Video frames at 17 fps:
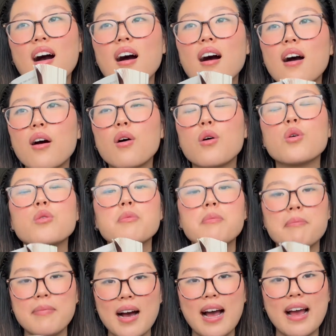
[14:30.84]
Oh
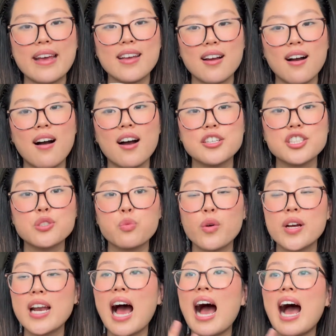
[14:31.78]
my gosh!
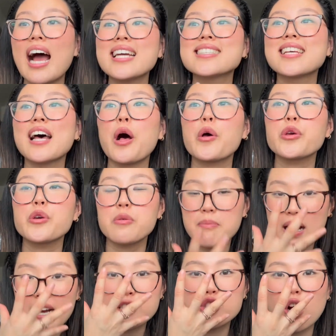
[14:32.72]
When I tell you,
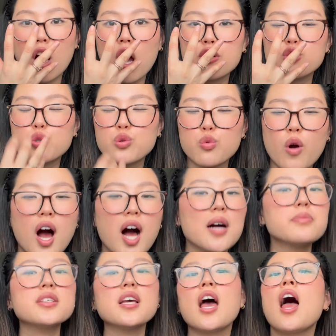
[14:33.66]
my jaw
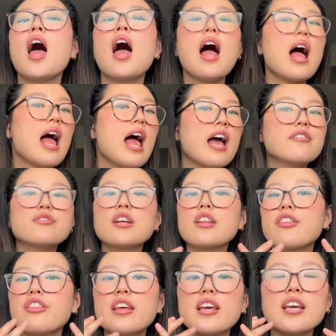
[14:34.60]
dropped.
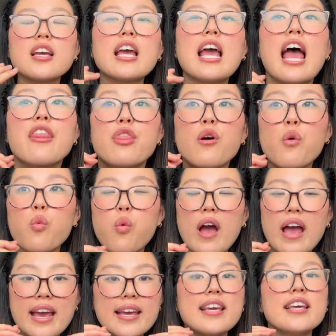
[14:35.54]
Everything, the
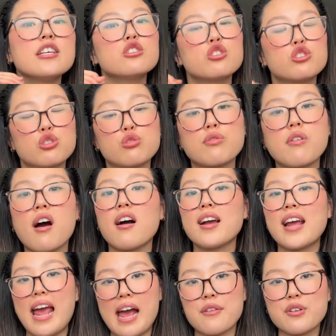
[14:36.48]
way he
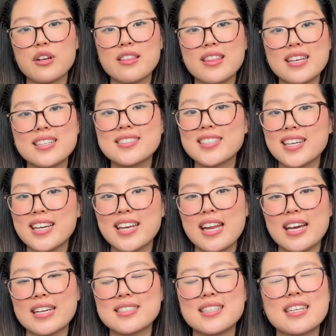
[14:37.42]
strung everything to
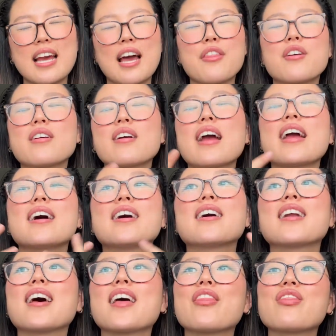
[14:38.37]
connect together,
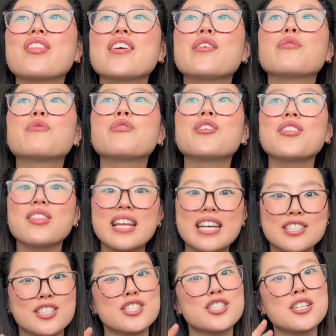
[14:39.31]
and the
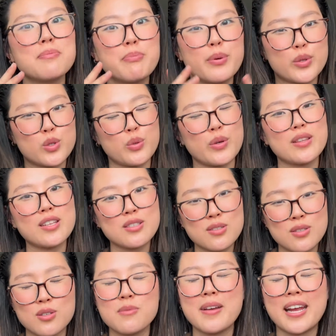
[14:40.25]
relationship between the
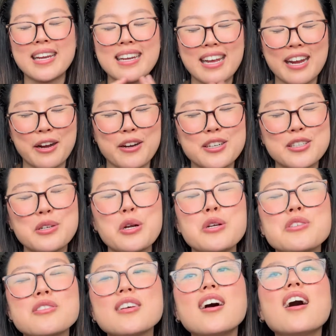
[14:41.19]
two main characters